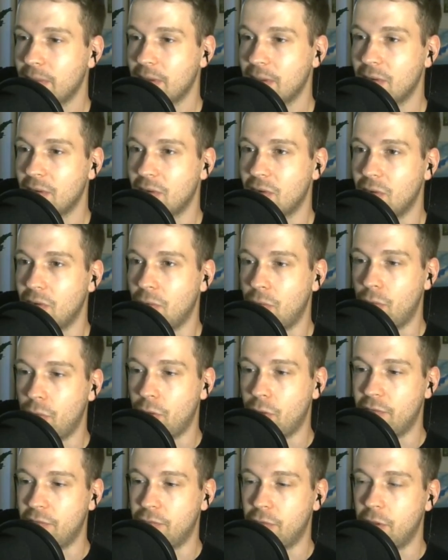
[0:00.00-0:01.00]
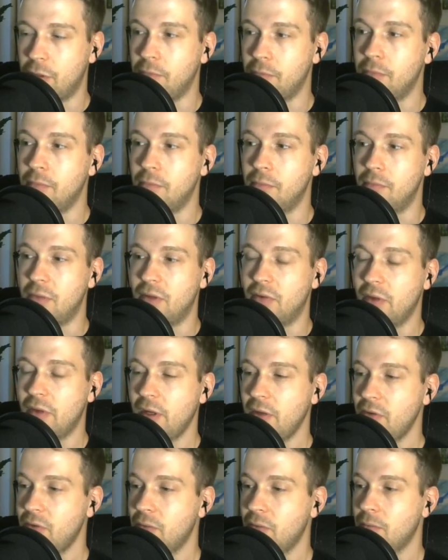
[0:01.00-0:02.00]
So rook f1,
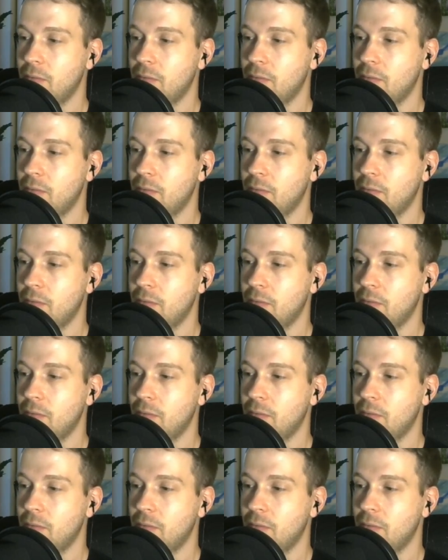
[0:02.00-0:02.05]
b6.